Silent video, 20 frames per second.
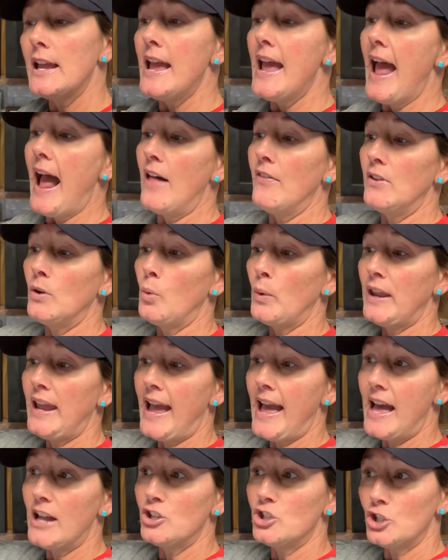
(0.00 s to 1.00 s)
and then we
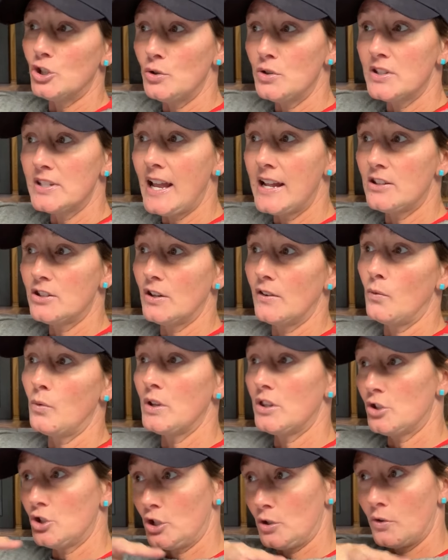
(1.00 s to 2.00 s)
had two sets
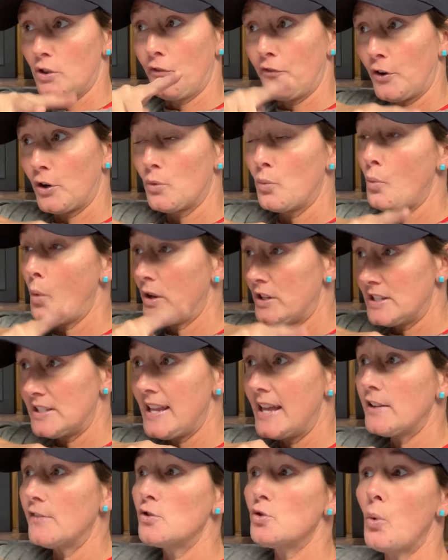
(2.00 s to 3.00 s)
with two, the first, one
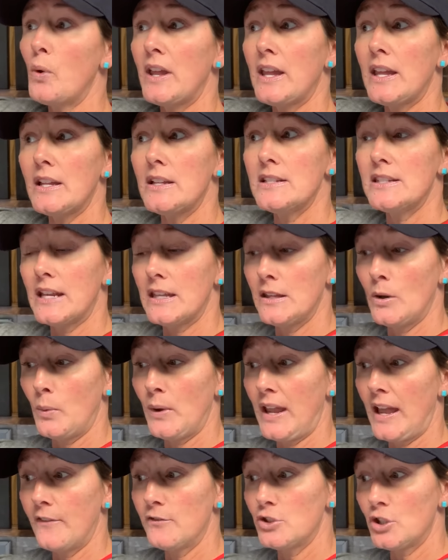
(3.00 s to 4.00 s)
set of twins and then we
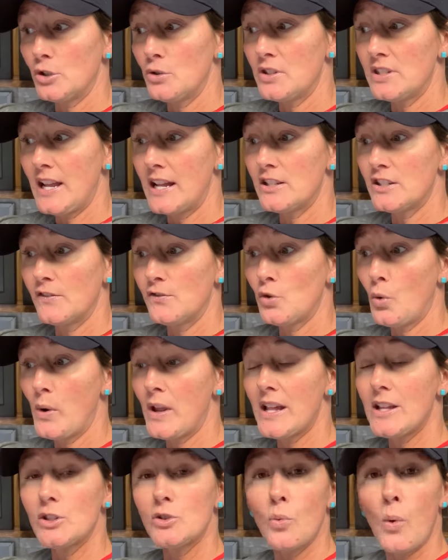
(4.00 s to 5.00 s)
have two sets of
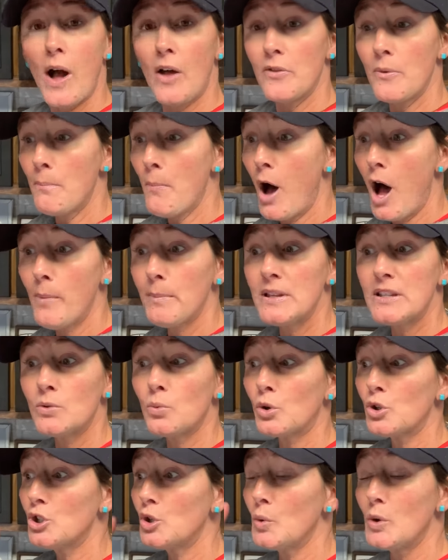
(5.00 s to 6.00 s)
twins while the mamas
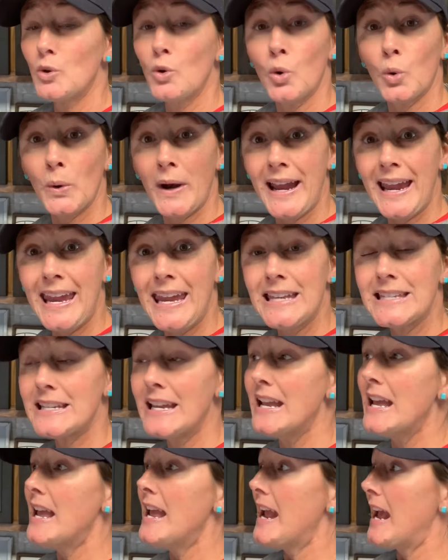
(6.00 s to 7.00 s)
were doing great
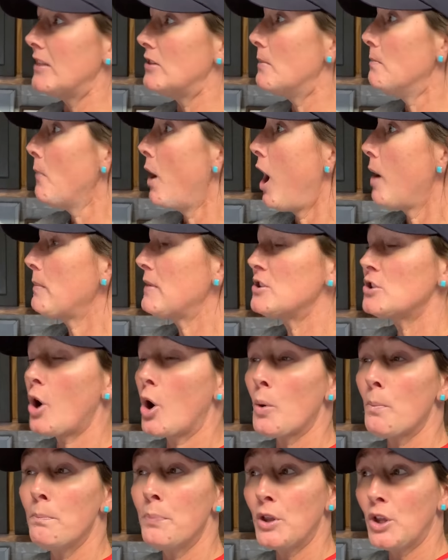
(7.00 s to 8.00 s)
and the mamas
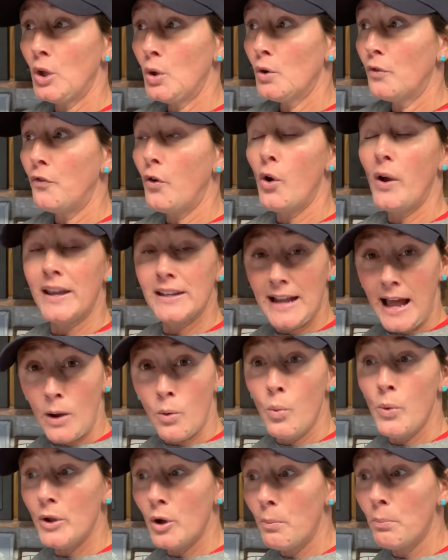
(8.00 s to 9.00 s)
are beautiful and i
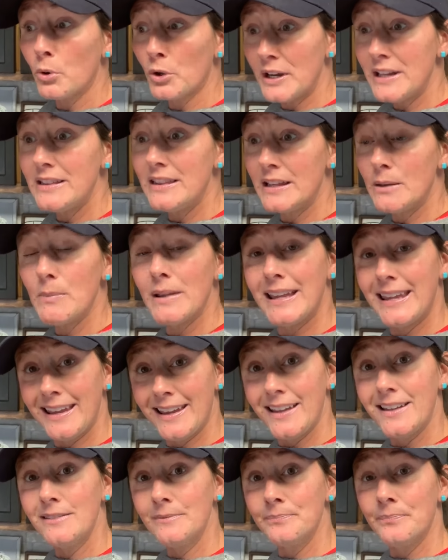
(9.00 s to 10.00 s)
will breed them
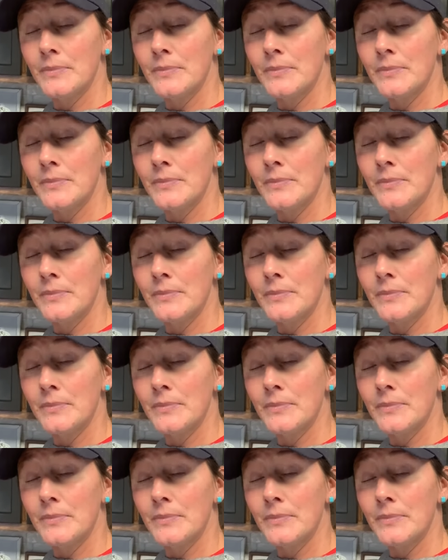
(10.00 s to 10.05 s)
again